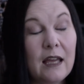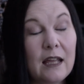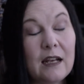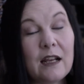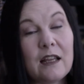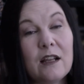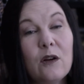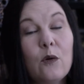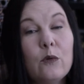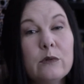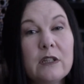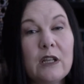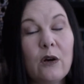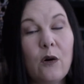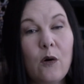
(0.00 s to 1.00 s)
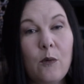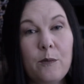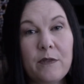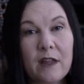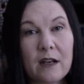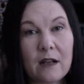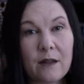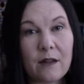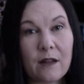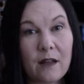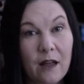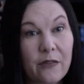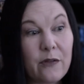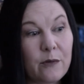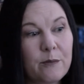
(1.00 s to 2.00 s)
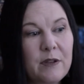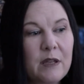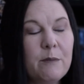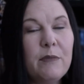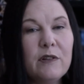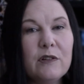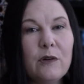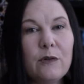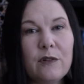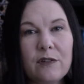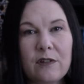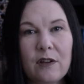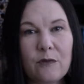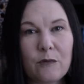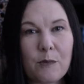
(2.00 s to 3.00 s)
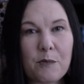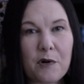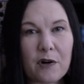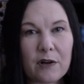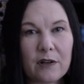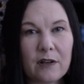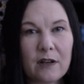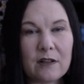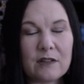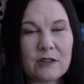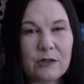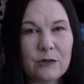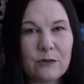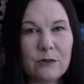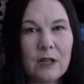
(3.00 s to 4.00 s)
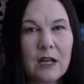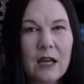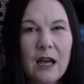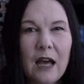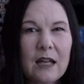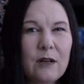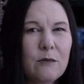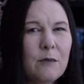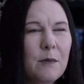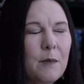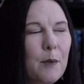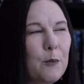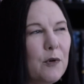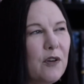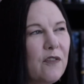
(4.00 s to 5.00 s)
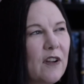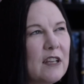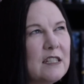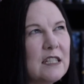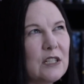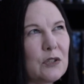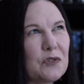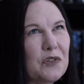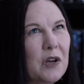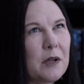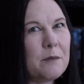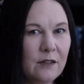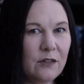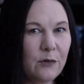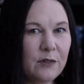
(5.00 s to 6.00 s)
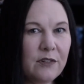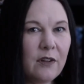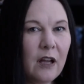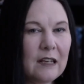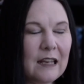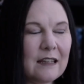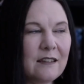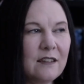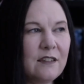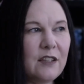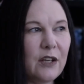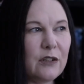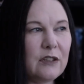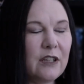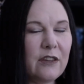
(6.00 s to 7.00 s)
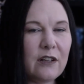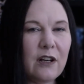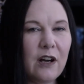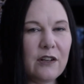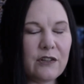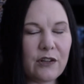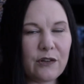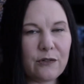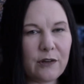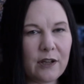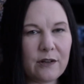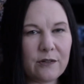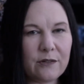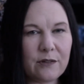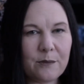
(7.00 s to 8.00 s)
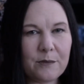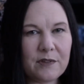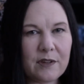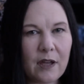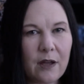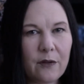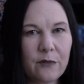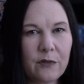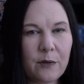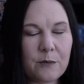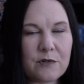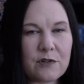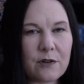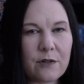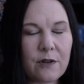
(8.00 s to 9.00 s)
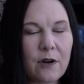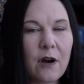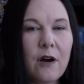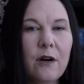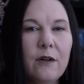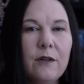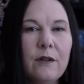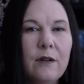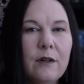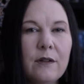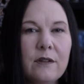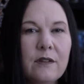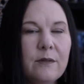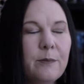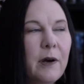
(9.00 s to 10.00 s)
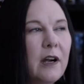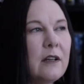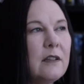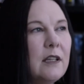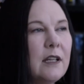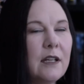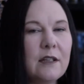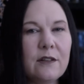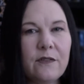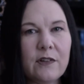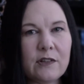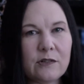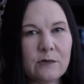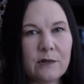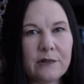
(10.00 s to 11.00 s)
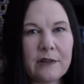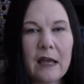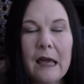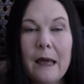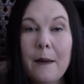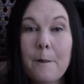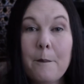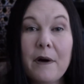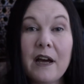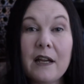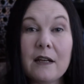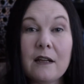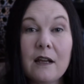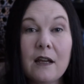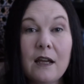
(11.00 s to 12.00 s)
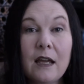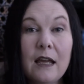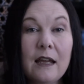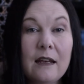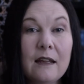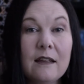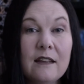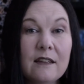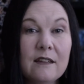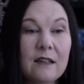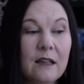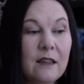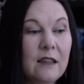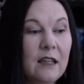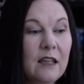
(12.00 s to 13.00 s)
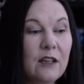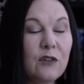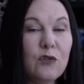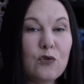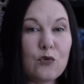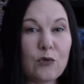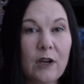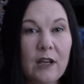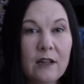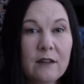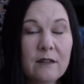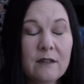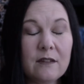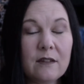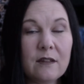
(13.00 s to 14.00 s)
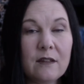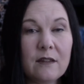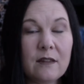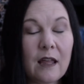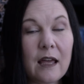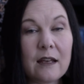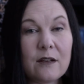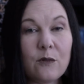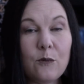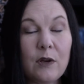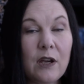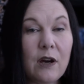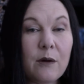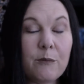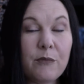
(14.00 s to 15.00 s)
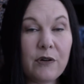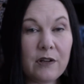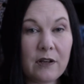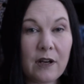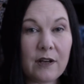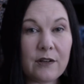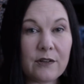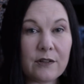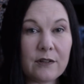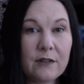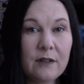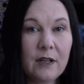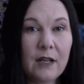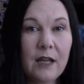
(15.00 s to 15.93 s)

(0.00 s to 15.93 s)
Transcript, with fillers: and I can only hope that other people noticed it and reported it too. I don't remember if I did or not. So it's not necessarily the content creators themselves. I'm sure they're all sparkling individuals, but it is the constraints that we are put under